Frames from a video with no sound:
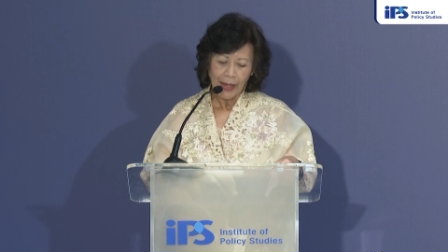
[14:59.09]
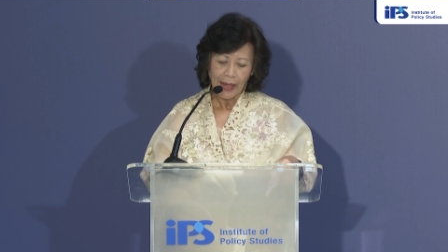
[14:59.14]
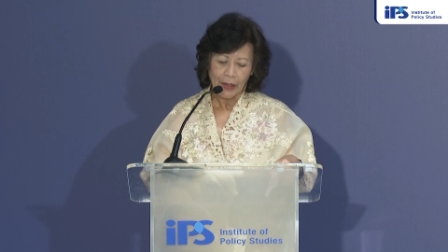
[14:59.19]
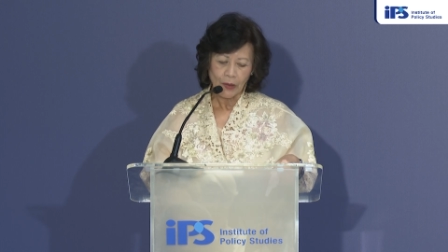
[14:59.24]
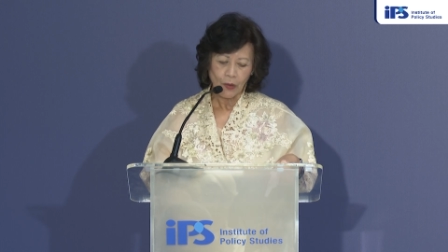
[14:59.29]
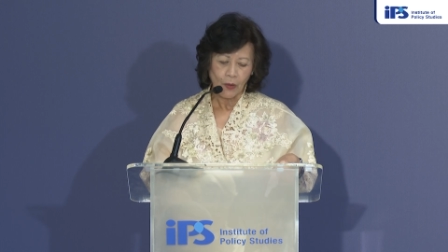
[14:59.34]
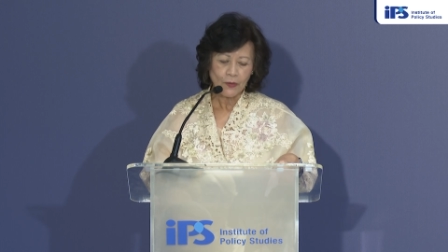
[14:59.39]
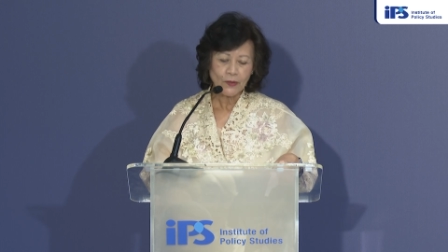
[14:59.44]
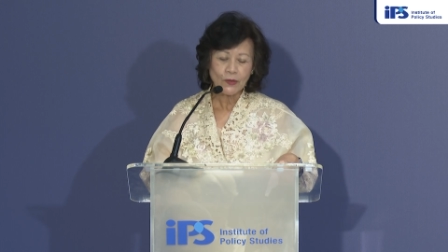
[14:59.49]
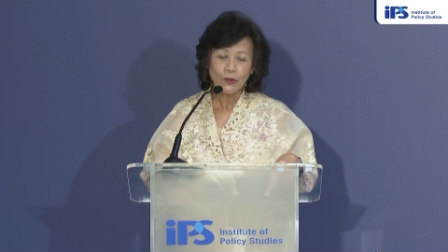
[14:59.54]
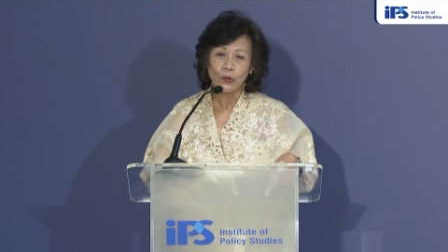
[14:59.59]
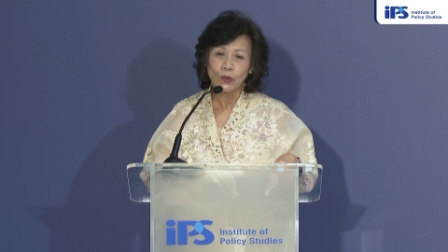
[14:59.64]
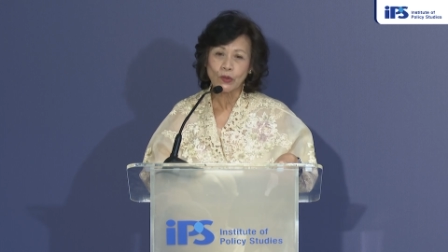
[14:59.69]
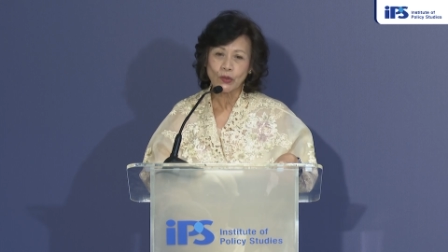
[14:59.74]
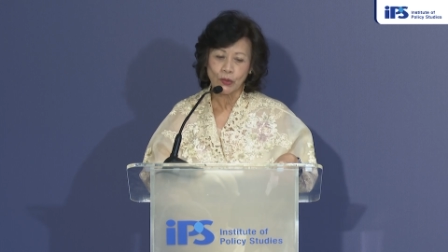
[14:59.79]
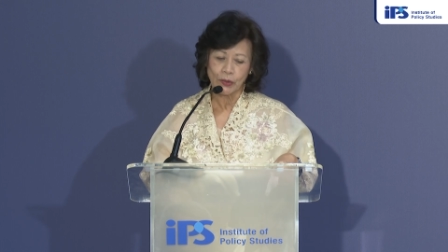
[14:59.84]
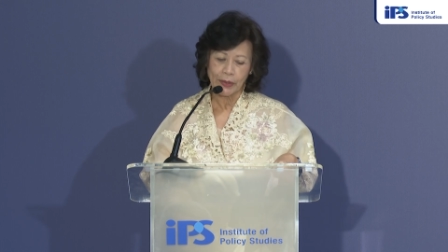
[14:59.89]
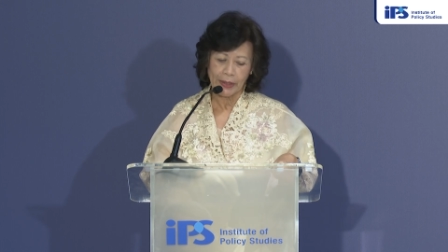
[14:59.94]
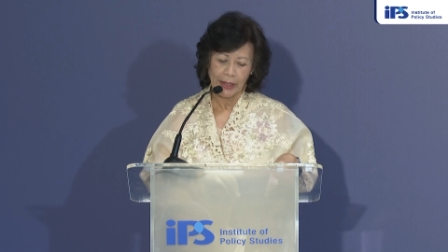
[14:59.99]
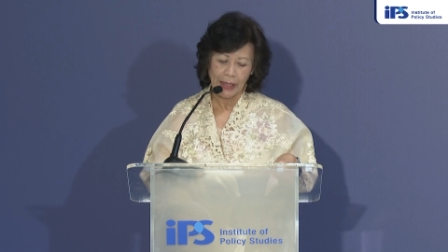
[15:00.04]
and also
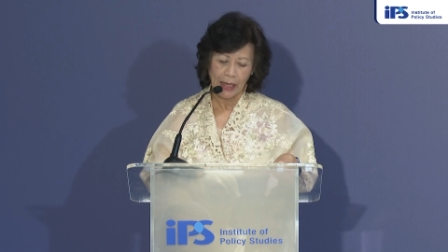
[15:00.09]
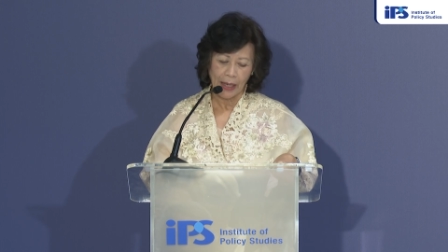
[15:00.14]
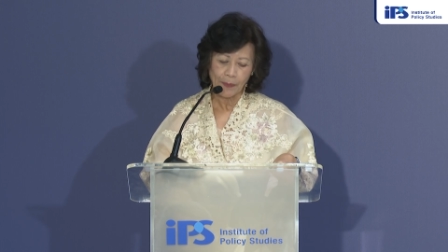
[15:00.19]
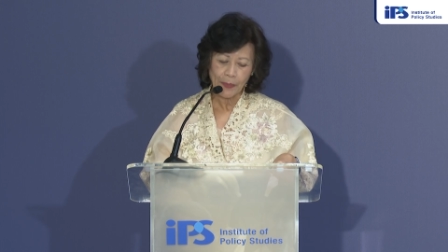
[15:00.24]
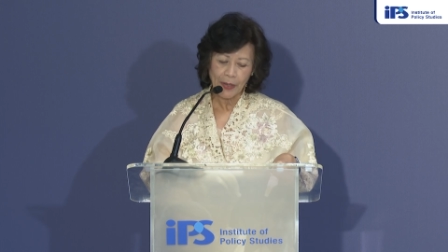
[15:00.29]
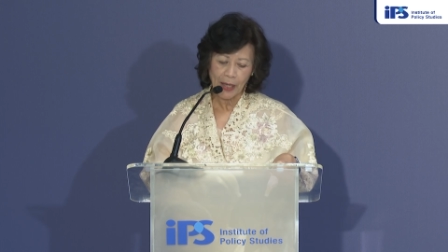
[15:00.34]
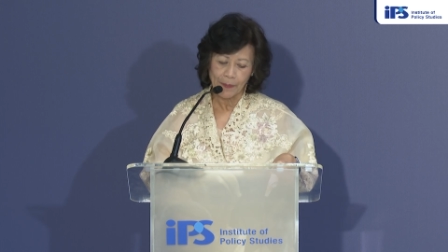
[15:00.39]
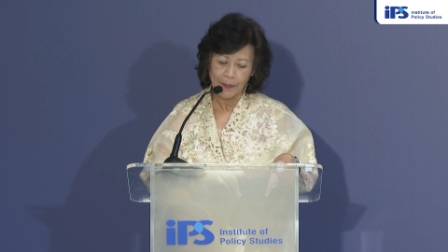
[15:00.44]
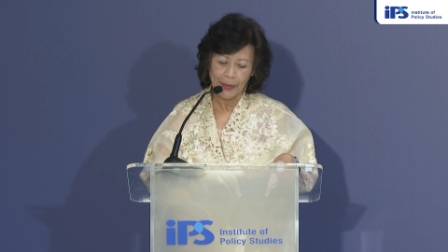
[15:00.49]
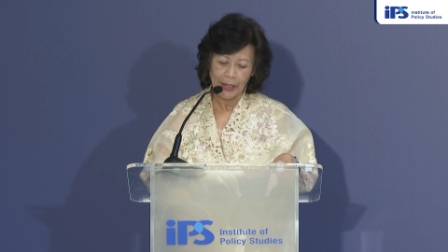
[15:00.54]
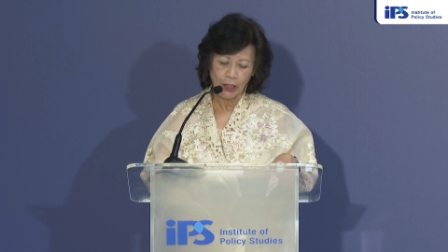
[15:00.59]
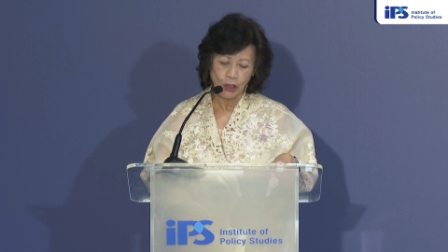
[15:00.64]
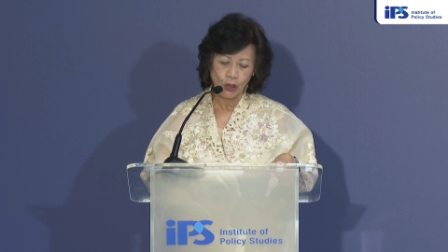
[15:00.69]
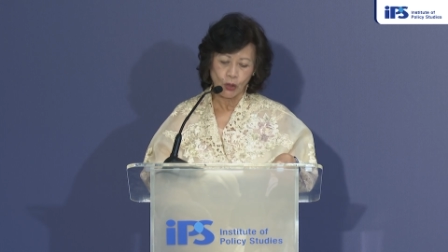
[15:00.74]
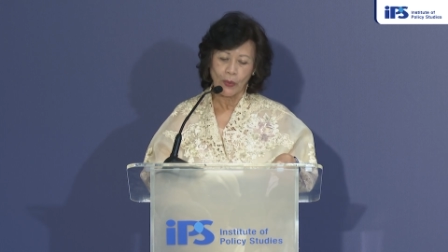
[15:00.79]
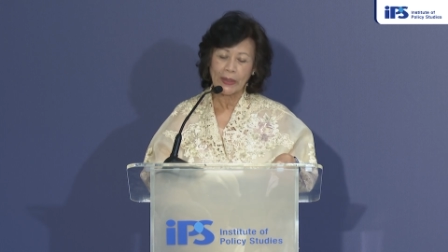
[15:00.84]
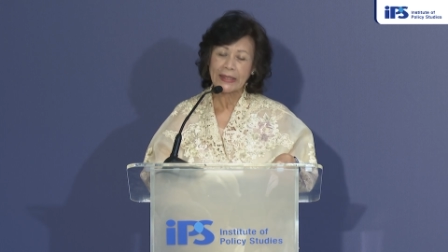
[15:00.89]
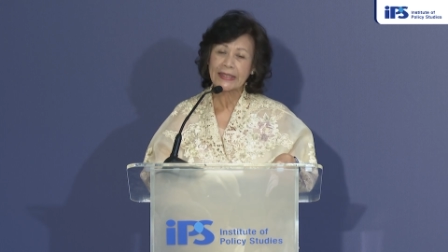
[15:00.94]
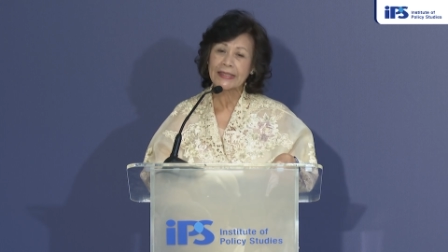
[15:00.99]
to the upcoming UN